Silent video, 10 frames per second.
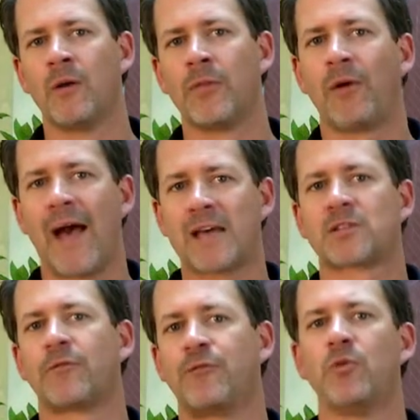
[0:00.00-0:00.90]
They'll
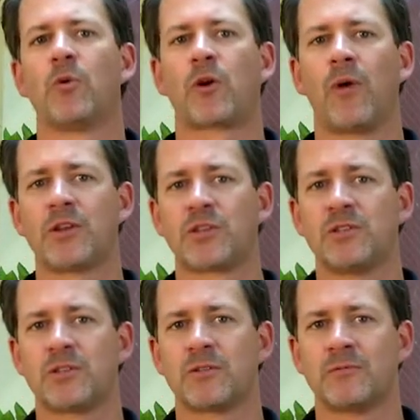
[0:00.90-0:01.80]
ask a few more
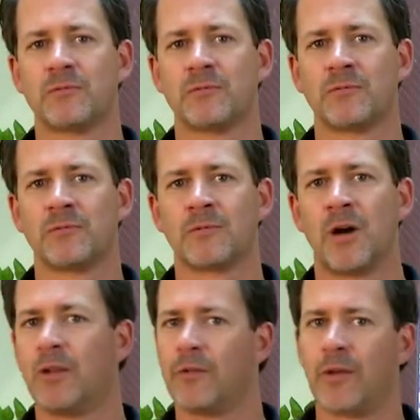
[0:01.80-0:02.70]
questions,
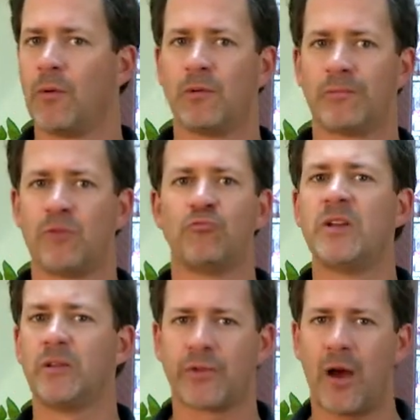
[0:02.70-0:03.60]
although they won't be
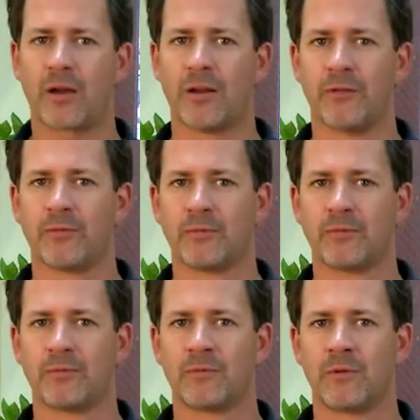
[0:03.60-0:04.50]
real talkative.
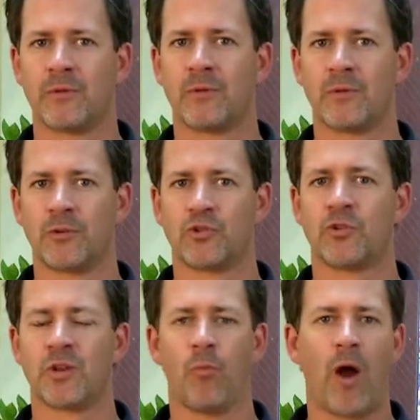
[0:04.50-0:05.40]

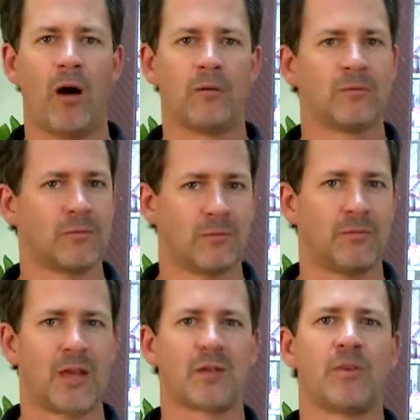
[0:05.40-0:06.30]
Treat them well,
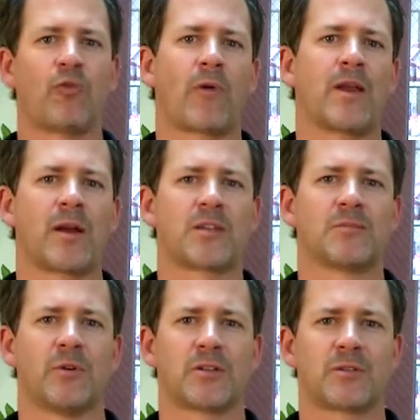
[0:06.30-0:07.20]
they can be great
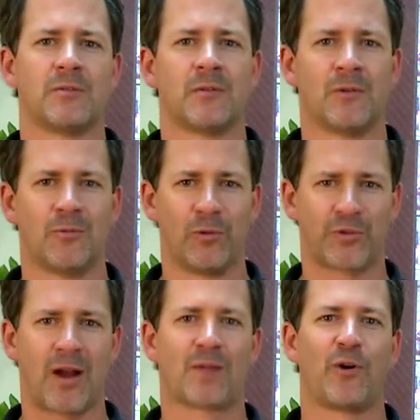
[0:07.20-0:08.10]
customers. We'll
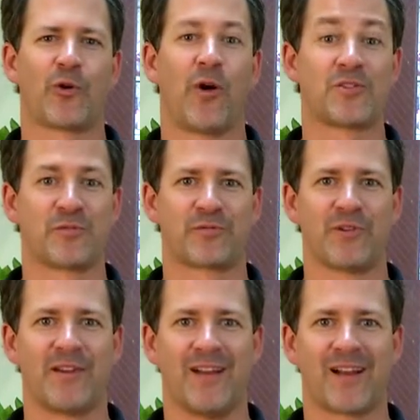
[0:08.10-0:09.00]
talk about Quadrant
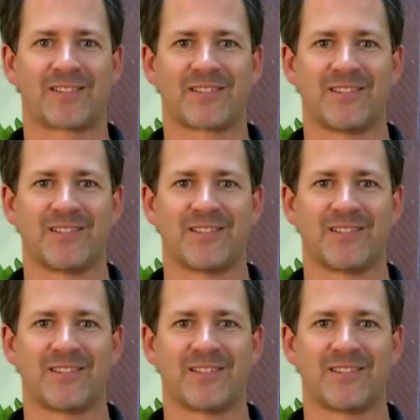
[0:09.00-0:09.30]
3 next.